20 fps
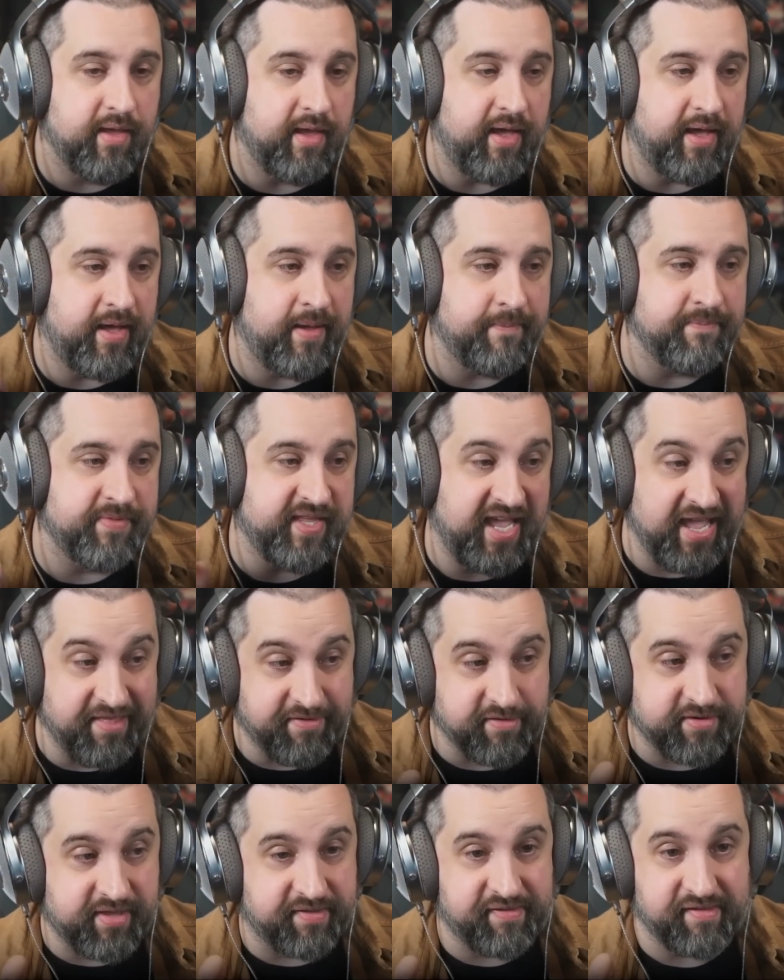The
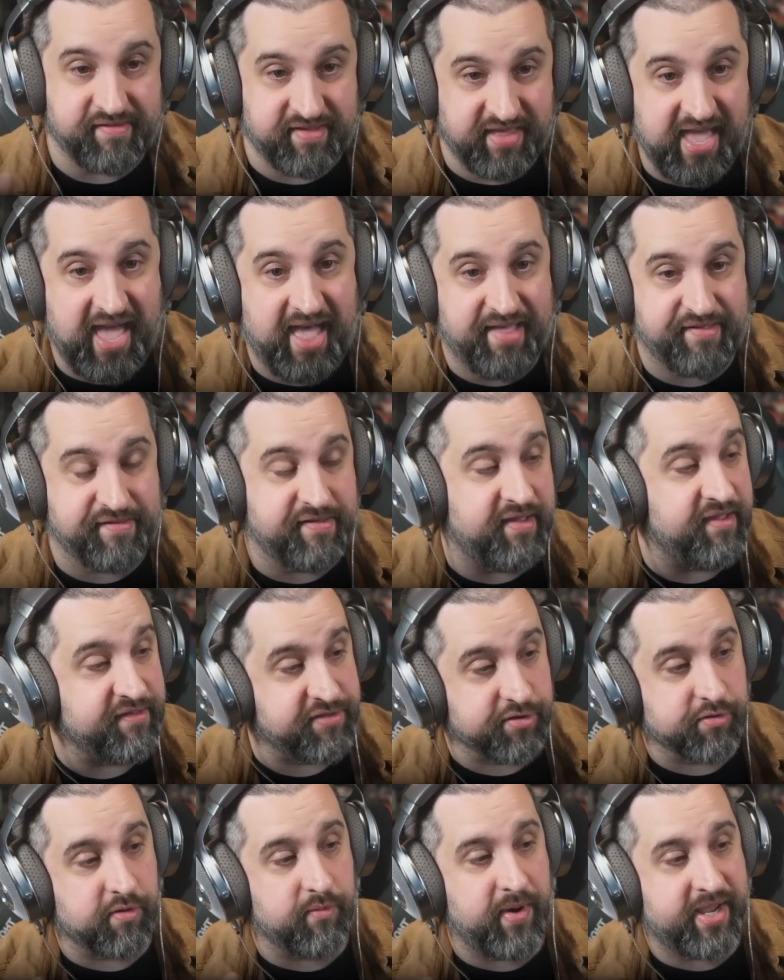answer to this is yes. Is
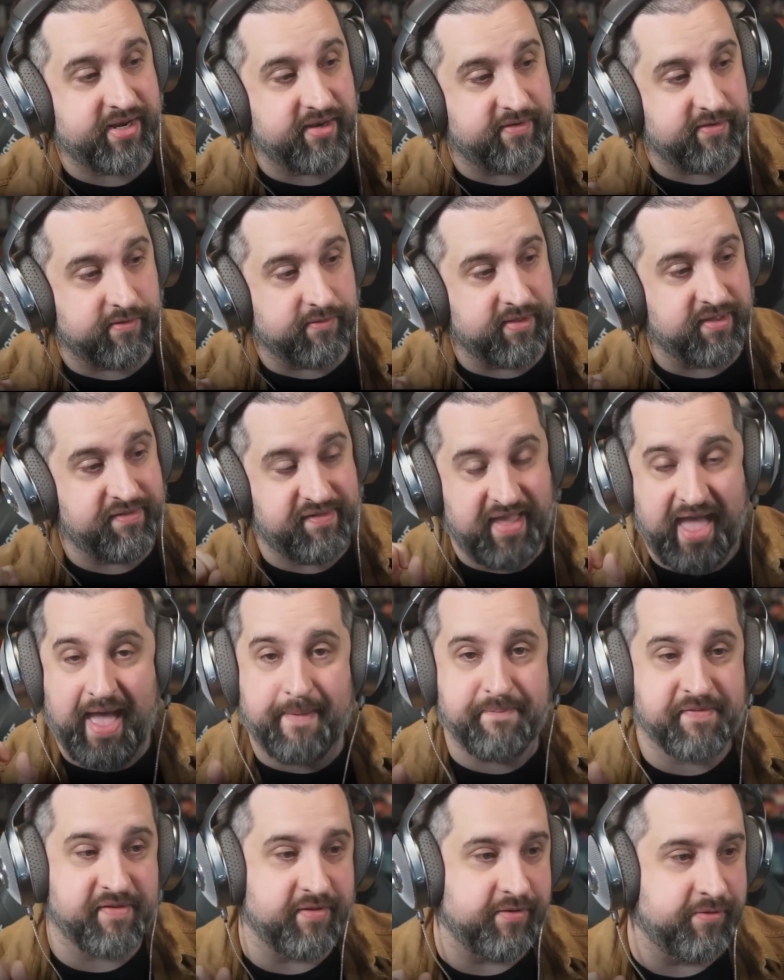there a way to do this?
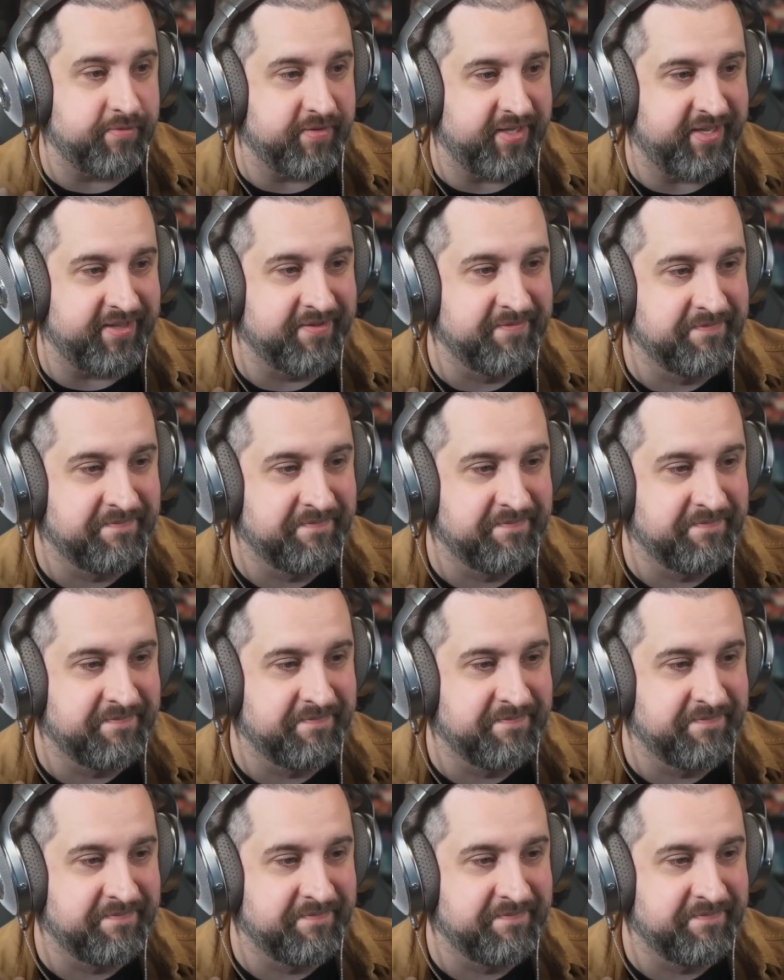Absolutely.